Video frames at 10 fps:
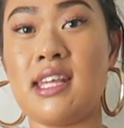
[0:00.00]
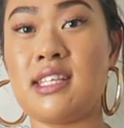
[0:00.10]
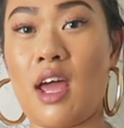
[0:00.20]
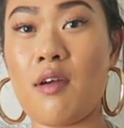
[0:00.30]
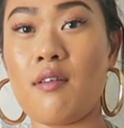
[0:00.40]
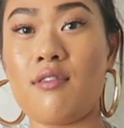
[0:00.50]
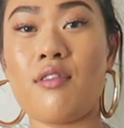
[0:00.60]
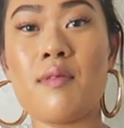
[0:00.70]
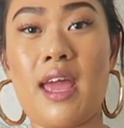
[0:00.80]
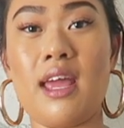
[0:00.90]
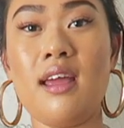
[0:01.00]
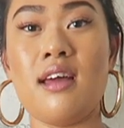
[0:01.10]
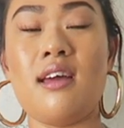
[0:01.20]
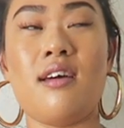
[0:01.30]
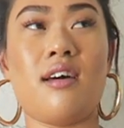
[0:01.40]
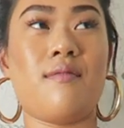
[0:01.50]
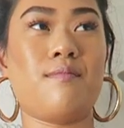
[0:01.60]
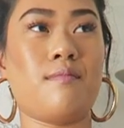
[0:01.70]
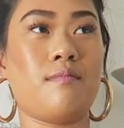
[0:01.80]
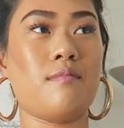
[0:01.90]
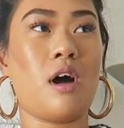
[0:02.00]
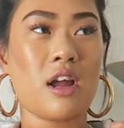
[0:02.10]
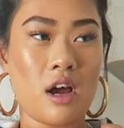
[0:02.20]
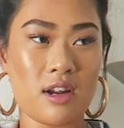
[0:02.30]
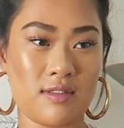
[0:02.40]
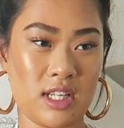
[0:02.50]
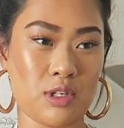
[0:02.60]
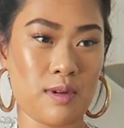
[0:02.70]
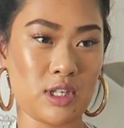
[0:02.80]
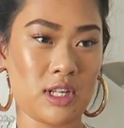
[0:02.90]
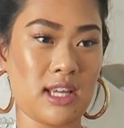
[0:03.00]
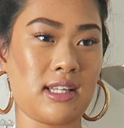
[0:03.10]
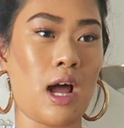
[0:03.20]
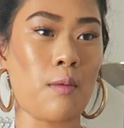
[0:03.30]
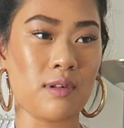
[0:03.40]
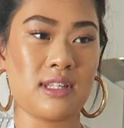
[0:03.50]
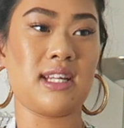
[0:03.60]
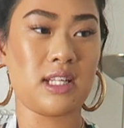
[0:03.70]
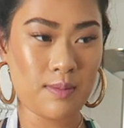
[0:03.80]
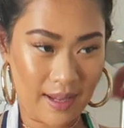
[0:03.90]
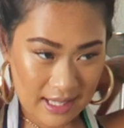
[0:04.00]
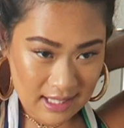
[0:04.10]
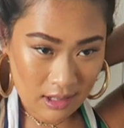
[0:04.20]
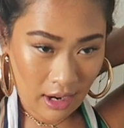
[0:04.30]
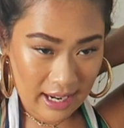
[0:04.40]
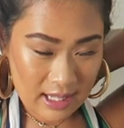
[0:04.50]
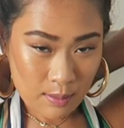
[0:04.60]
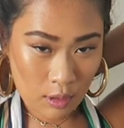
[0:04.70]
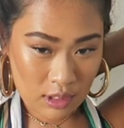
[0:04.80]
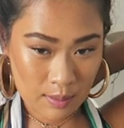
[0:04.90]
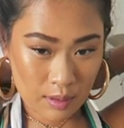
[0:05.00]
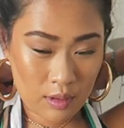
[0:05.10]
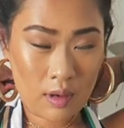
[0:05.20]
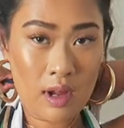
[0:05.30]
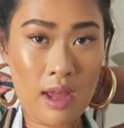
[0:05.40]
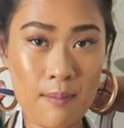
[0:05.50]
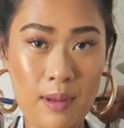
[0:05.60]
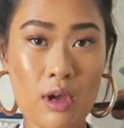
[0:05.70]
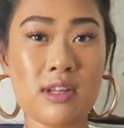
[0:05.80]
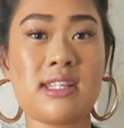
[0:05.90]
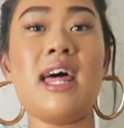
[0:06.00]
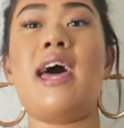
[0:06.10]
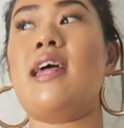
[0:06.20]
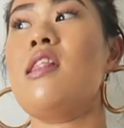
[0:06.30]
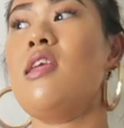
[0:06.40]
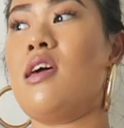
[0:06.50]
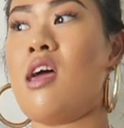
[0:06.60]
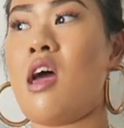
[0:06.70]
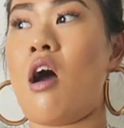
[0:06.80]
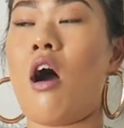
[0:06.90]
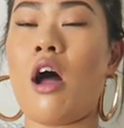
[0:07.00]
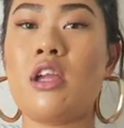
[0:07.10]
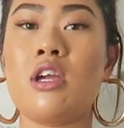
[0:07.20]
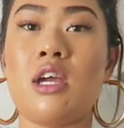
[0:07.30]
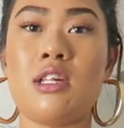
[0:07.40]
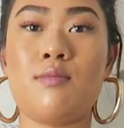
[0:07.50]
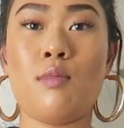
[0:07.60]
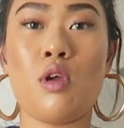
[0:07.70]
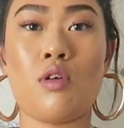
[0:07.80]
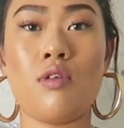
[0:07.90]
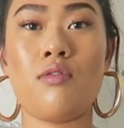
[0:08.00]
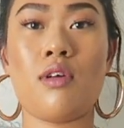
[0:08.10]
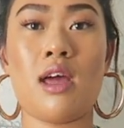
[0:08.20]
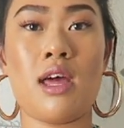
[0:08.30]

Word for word: So for me, my kind of situation is I wanted it to be as tight as possible because then I could move